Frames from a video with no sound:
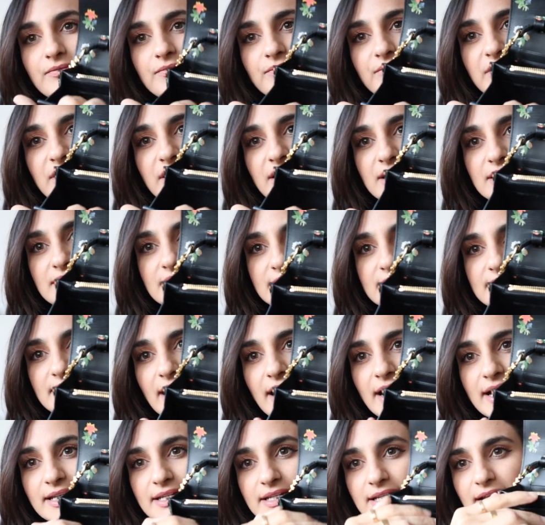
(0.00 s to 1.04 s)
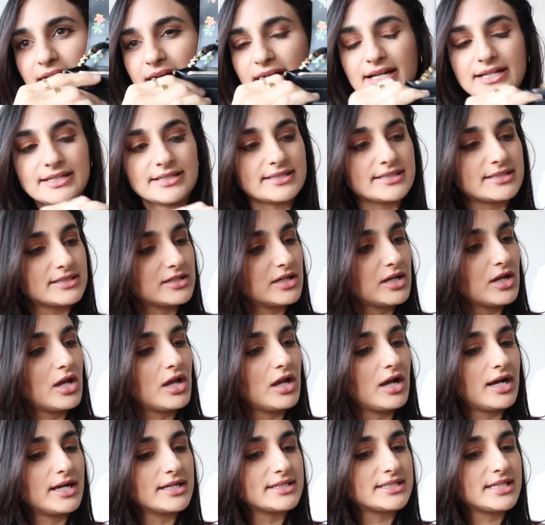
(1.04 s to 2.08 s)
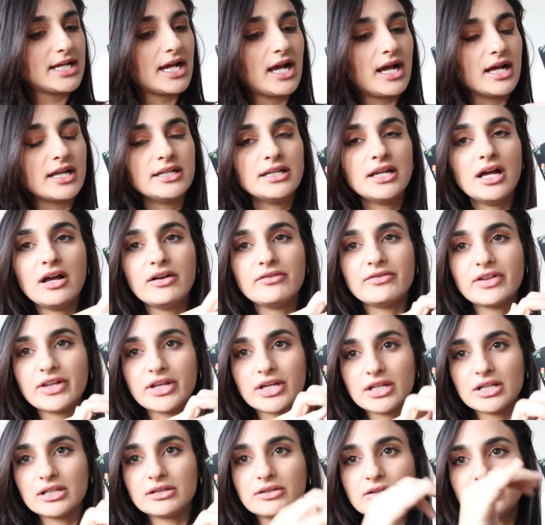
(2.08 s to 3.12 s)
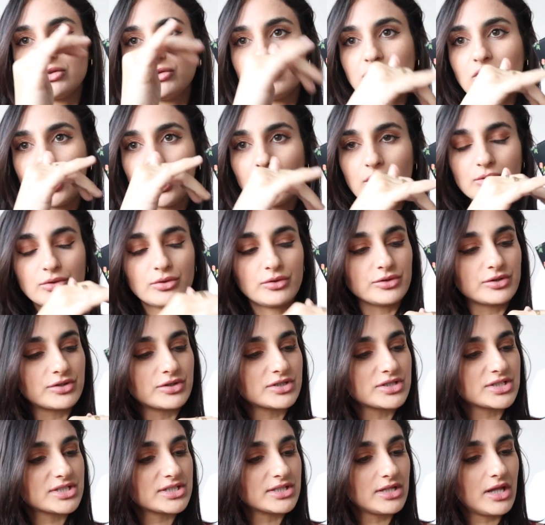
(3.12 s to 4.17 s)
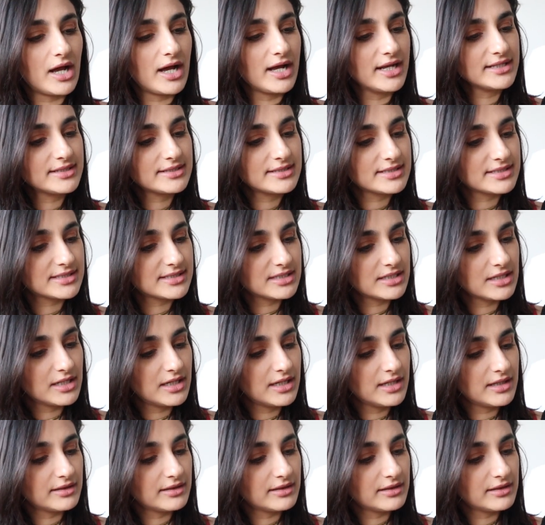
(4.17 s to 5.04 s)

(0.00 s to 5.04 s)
The inside, it has a ton of like little card holder slots,